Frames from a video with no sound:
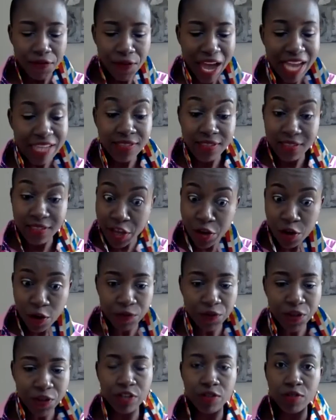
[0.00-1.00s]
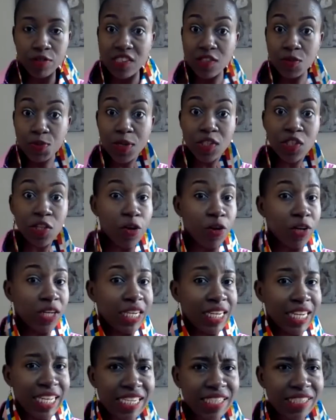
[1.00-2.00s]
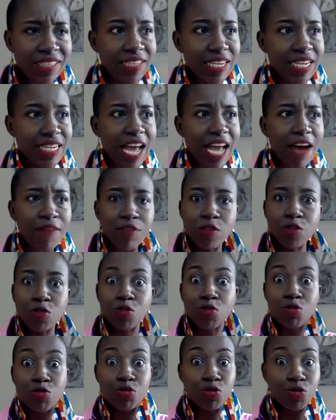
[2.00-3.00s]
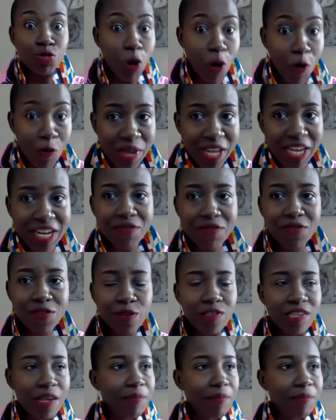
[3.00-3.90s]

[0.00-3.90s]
I see your videos, especially on LinkedIn, having so many views.